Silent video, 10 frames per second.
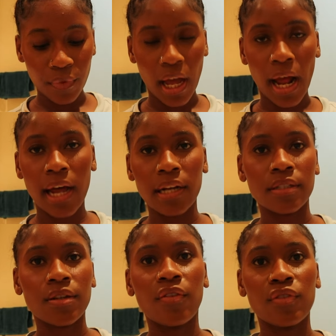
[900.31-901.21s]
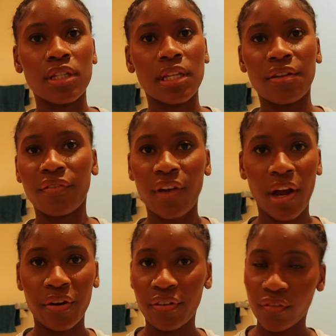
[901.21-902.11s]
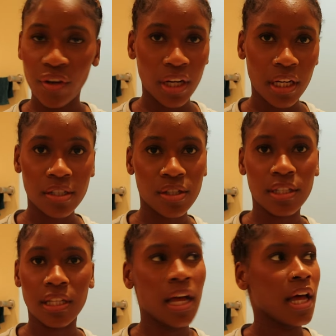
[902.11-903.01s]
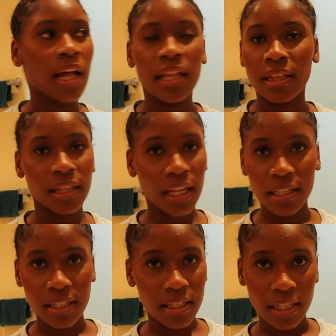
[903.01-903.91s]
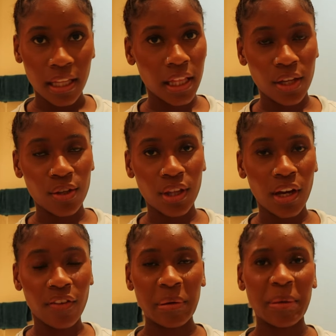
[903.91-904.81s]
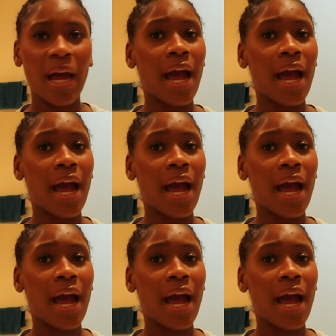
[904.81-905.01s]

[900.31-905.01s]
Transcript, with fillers: and obviously the fiery furnace, because that's the thing you think of me.